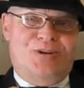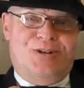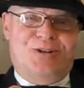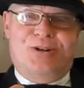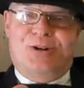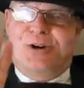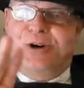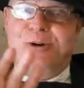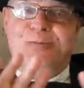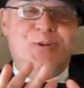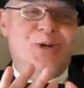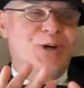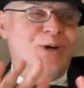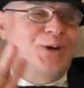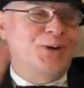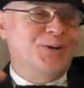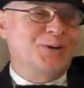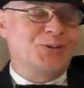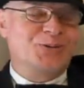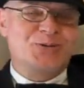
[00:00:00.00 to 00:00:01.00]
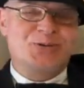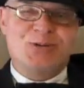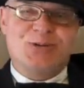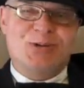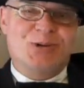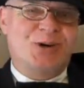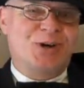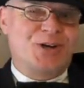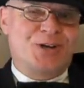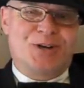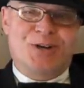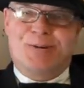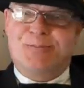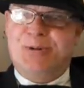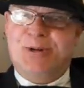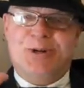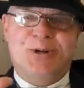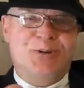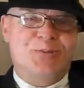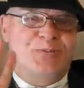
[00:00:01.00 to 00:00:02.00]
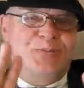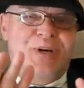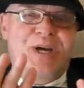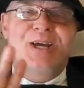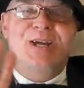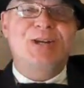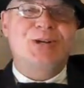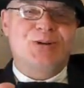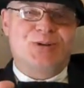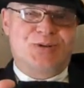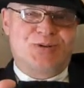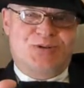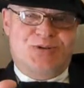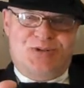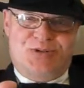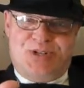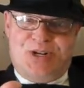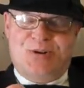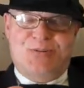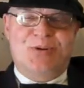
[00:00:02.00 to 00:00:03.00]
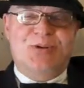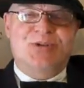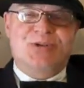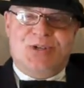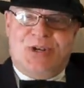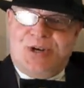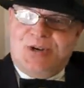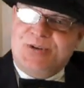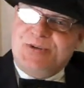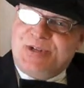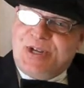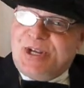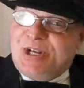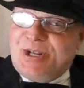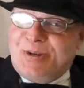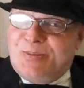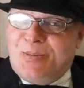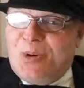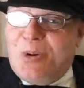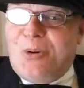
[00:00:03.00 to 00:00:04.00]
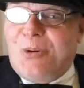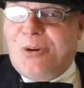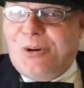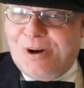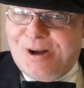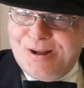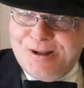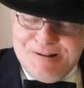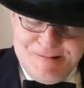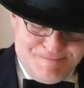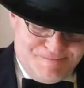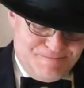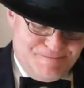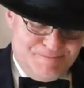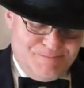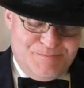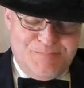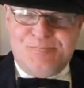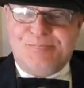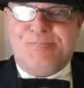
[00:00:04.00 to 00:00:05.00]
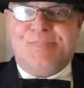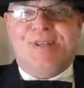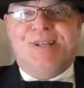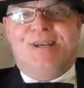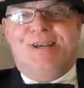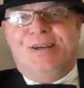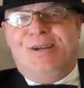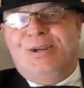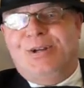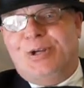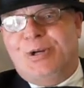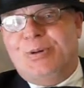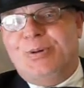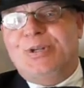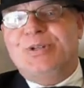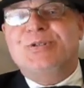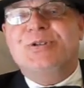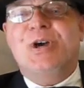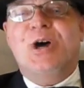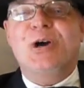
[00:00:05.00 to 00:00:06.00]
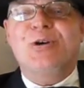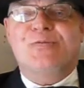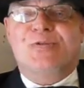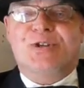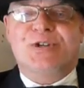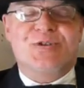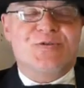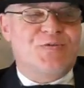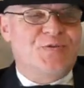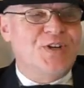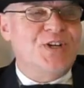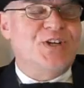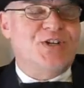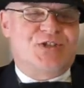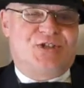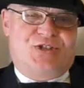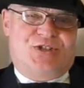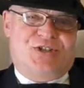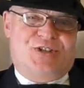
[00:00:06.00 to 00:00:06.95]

I'm going on strike. I'm not going to pay you so-and-sos anymore. You know, it's over. It's finished.